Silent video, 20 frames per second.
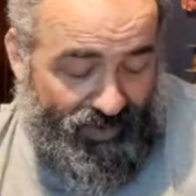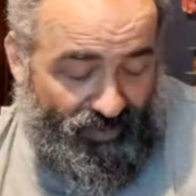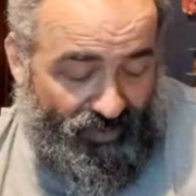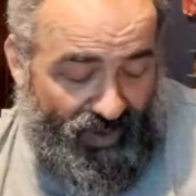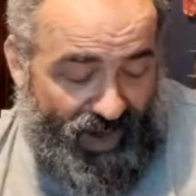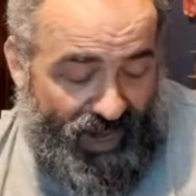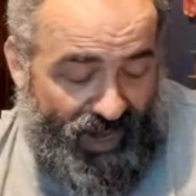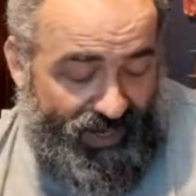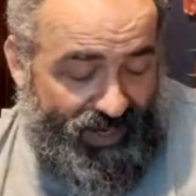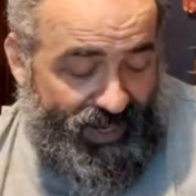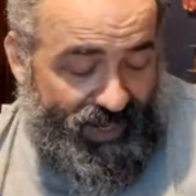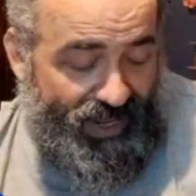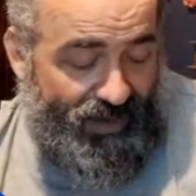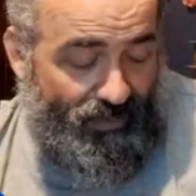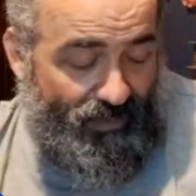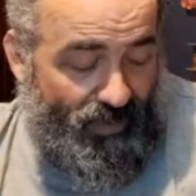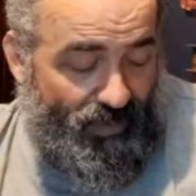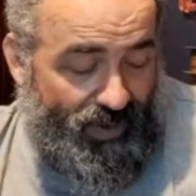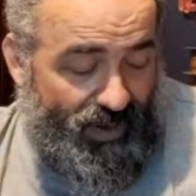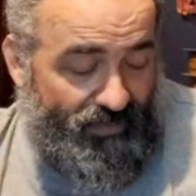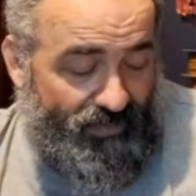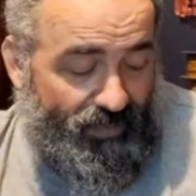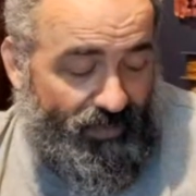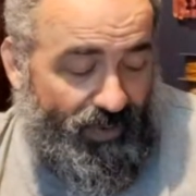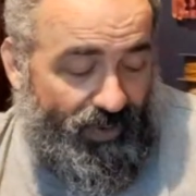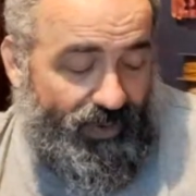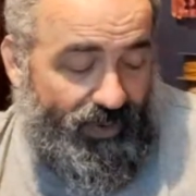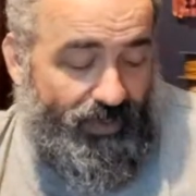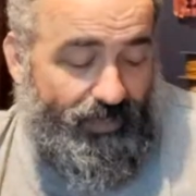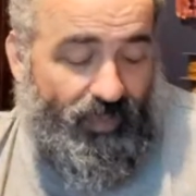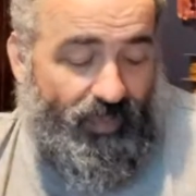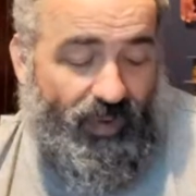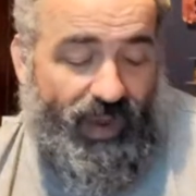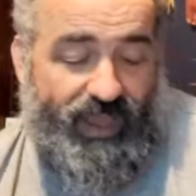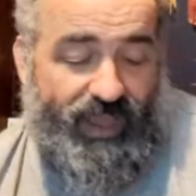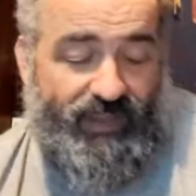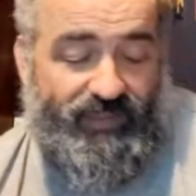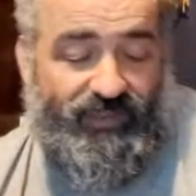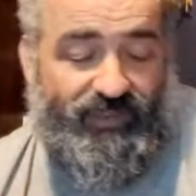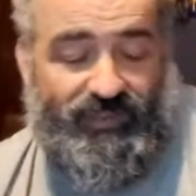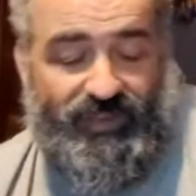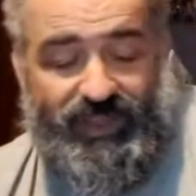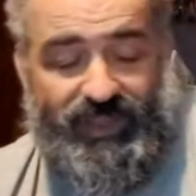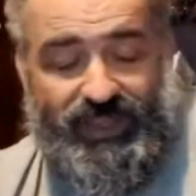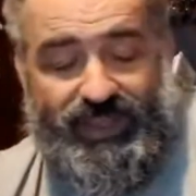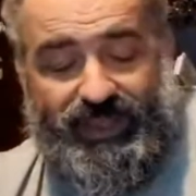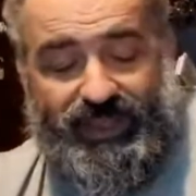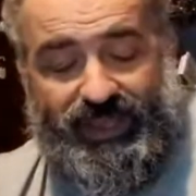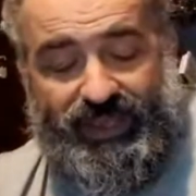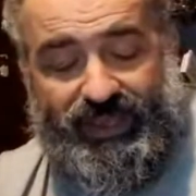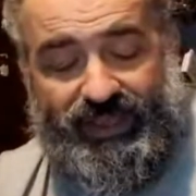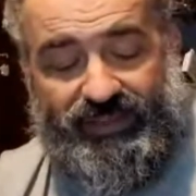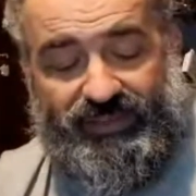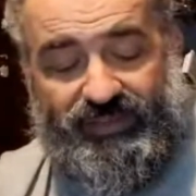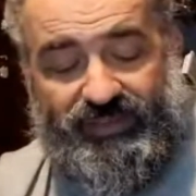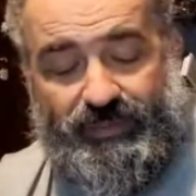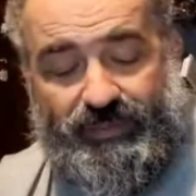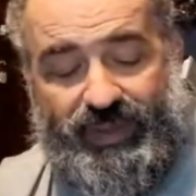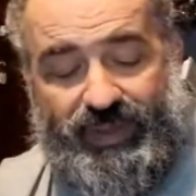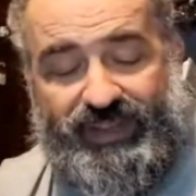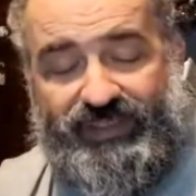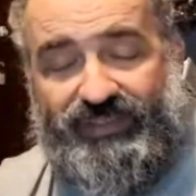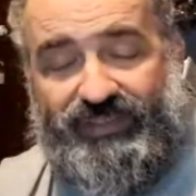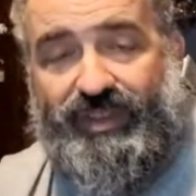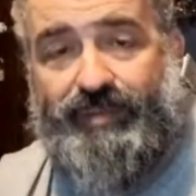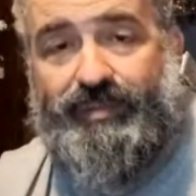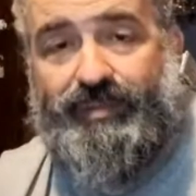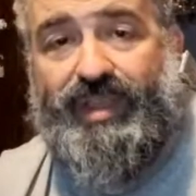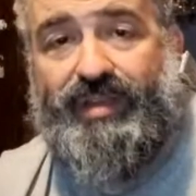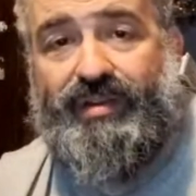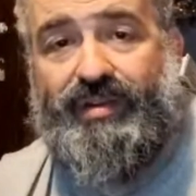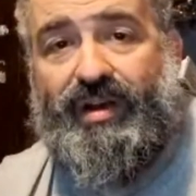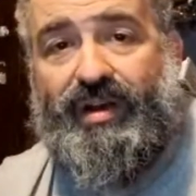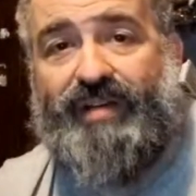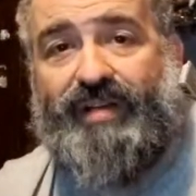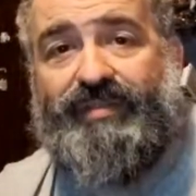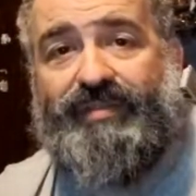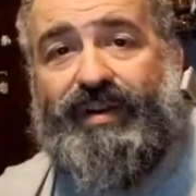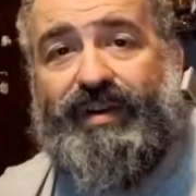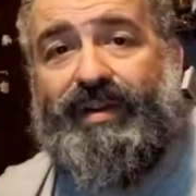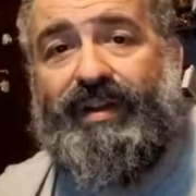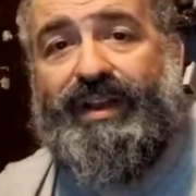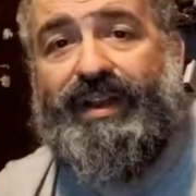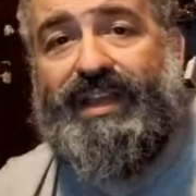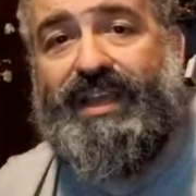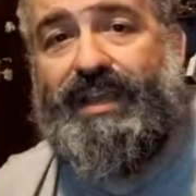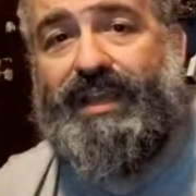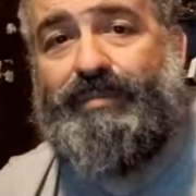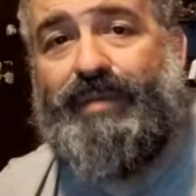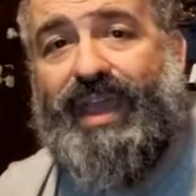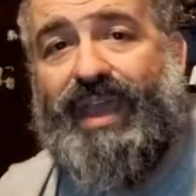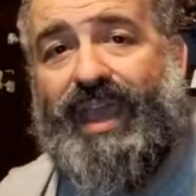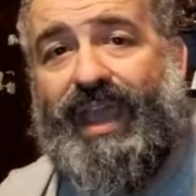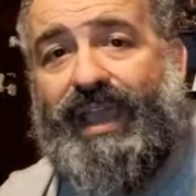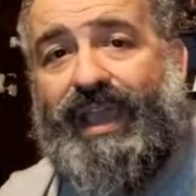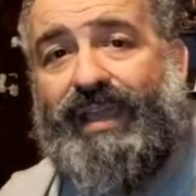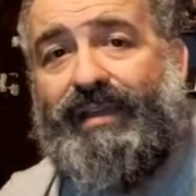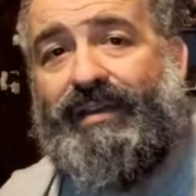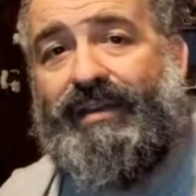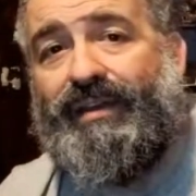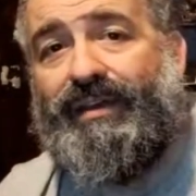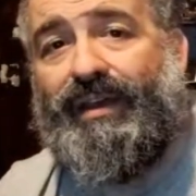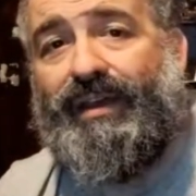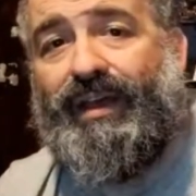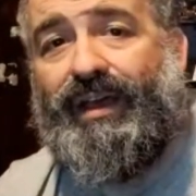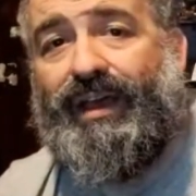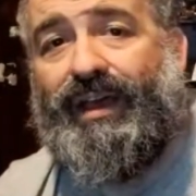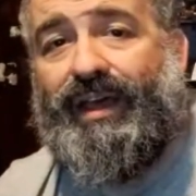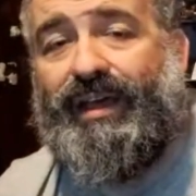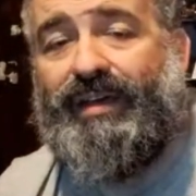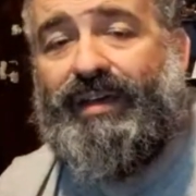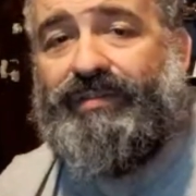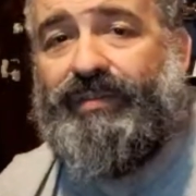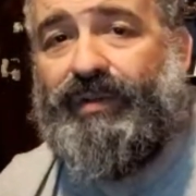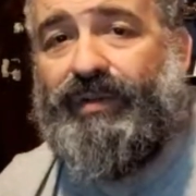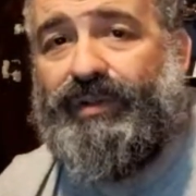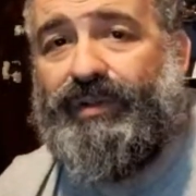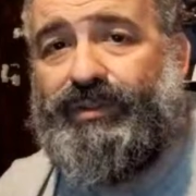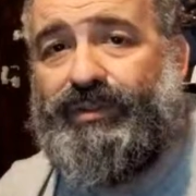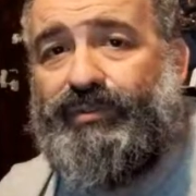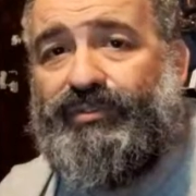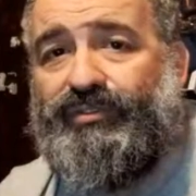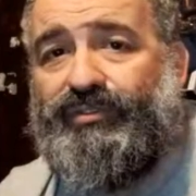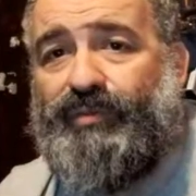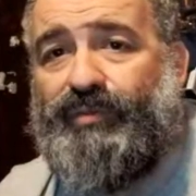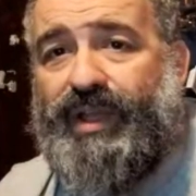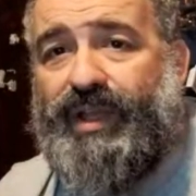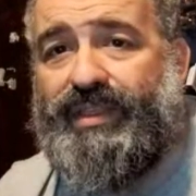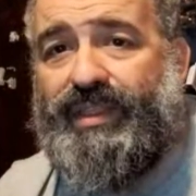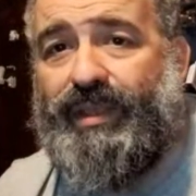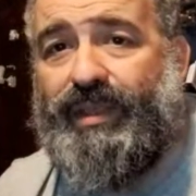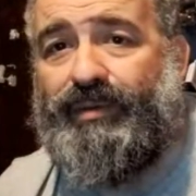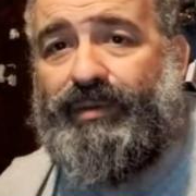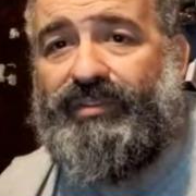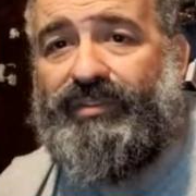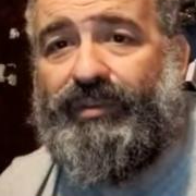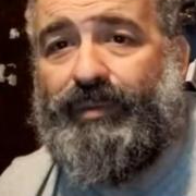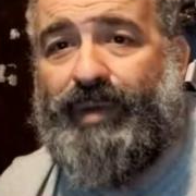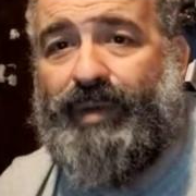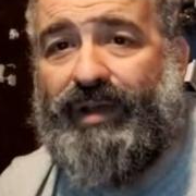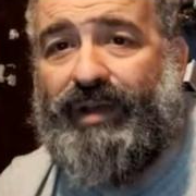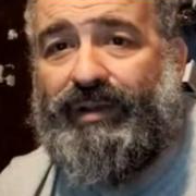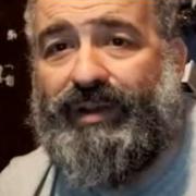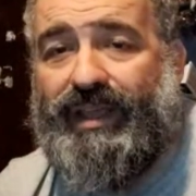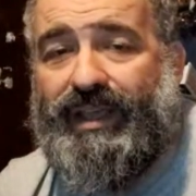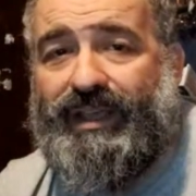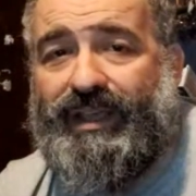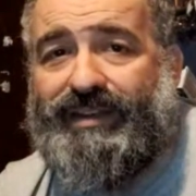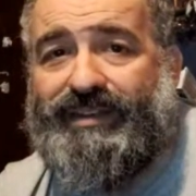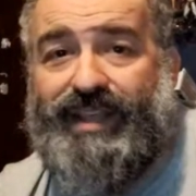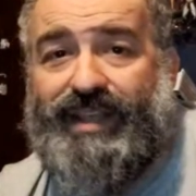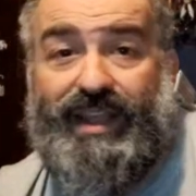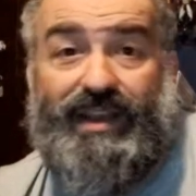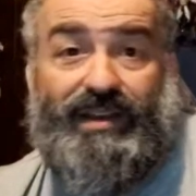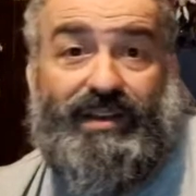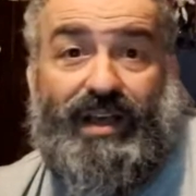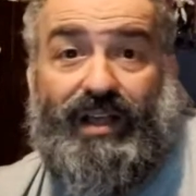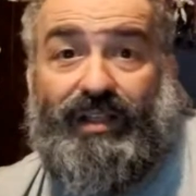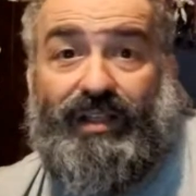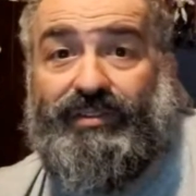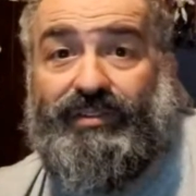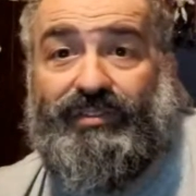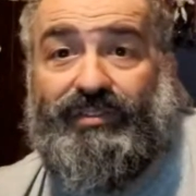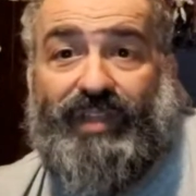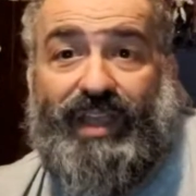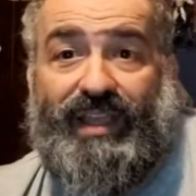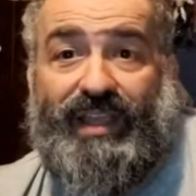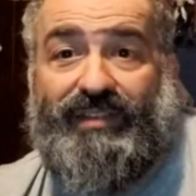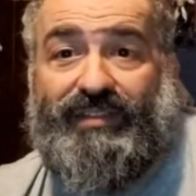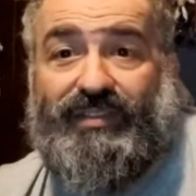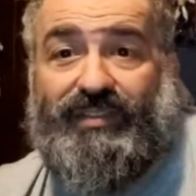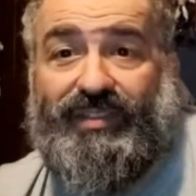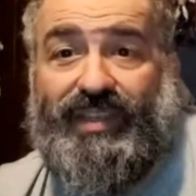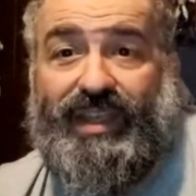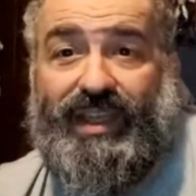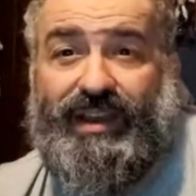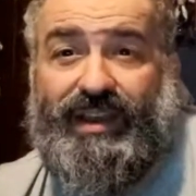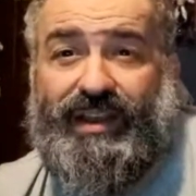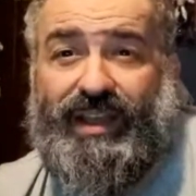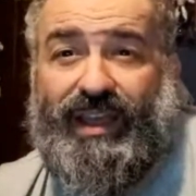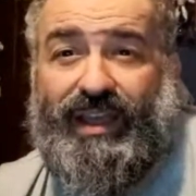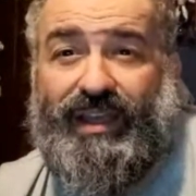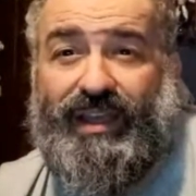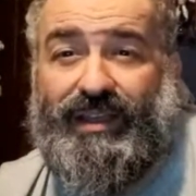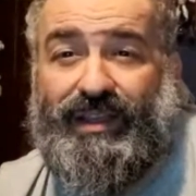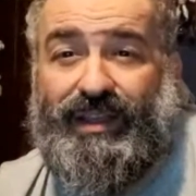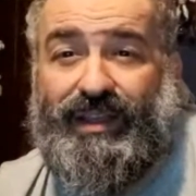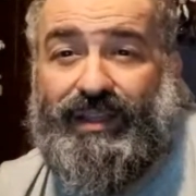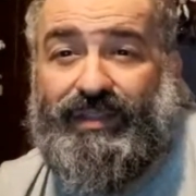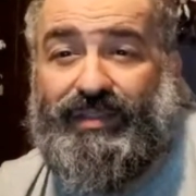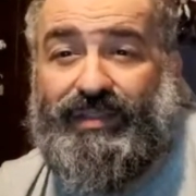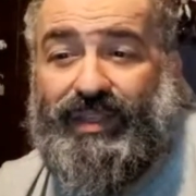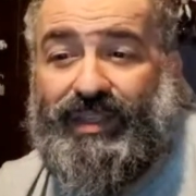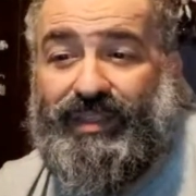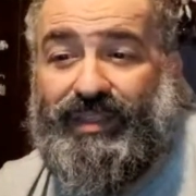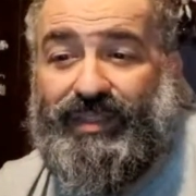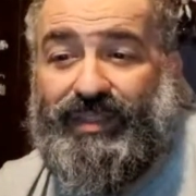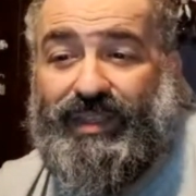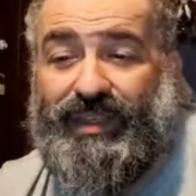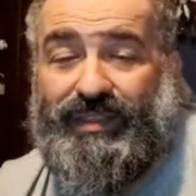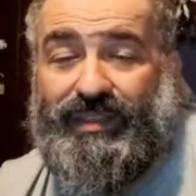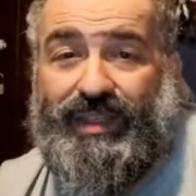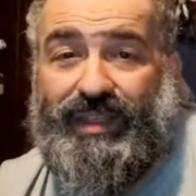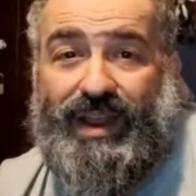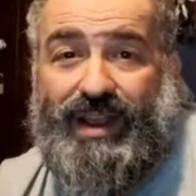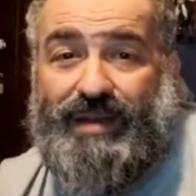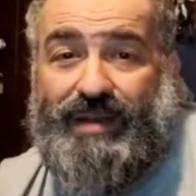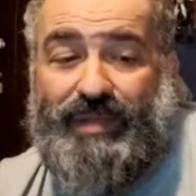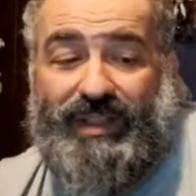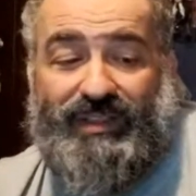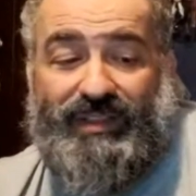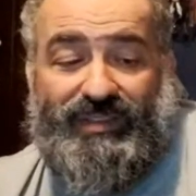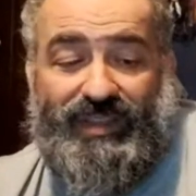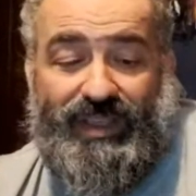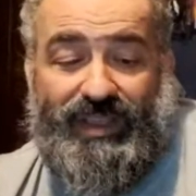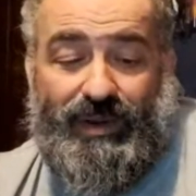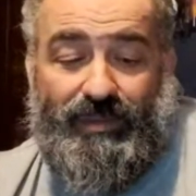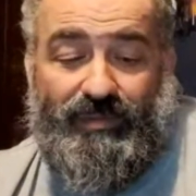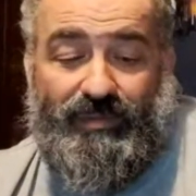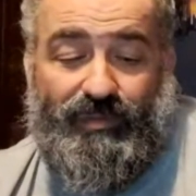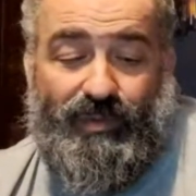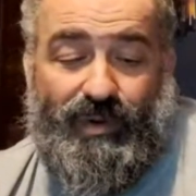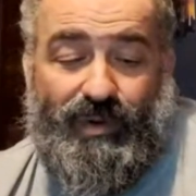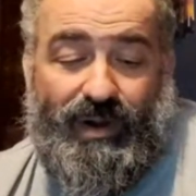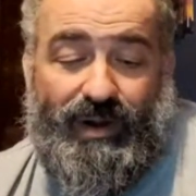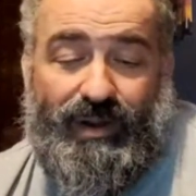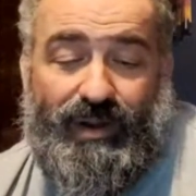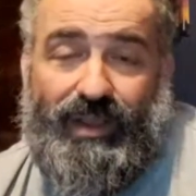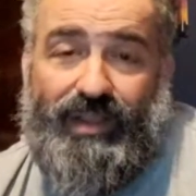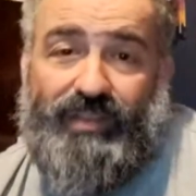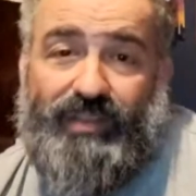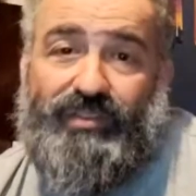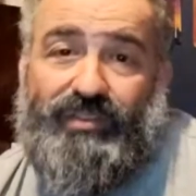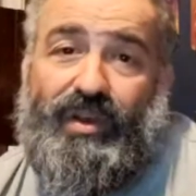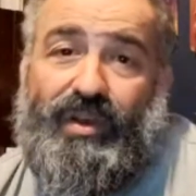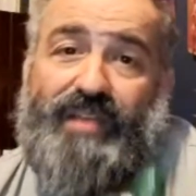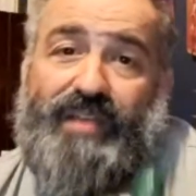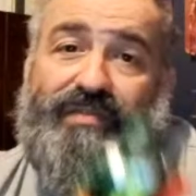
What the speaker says: trying to get one for a good price, and somebody sent me an offer on eBay for a loose one that was about $10 less than I'd been seeing them for. So I